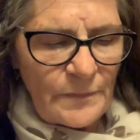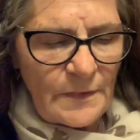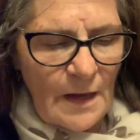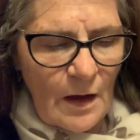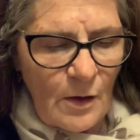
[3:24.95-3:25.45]

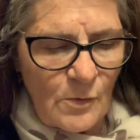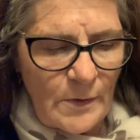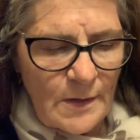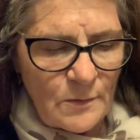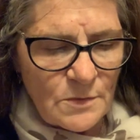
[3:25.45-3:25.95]
"No,
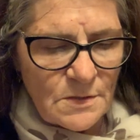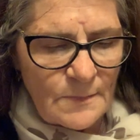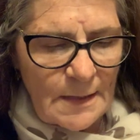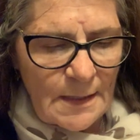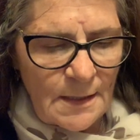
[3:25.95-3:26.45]
it was
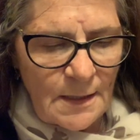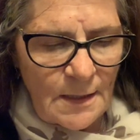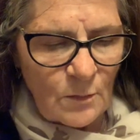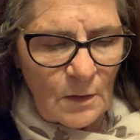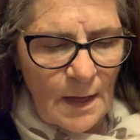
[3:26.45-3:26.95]
me.
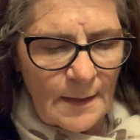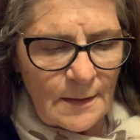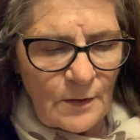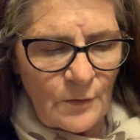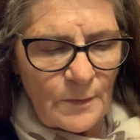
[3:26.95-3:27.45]
He don't like
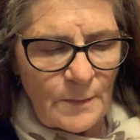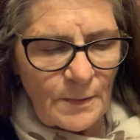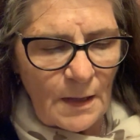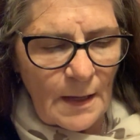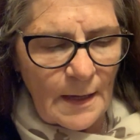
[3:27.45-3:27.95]
to hear me
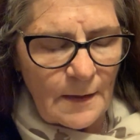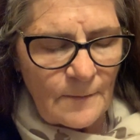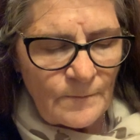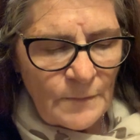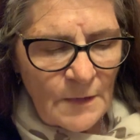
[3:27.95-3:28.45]
play."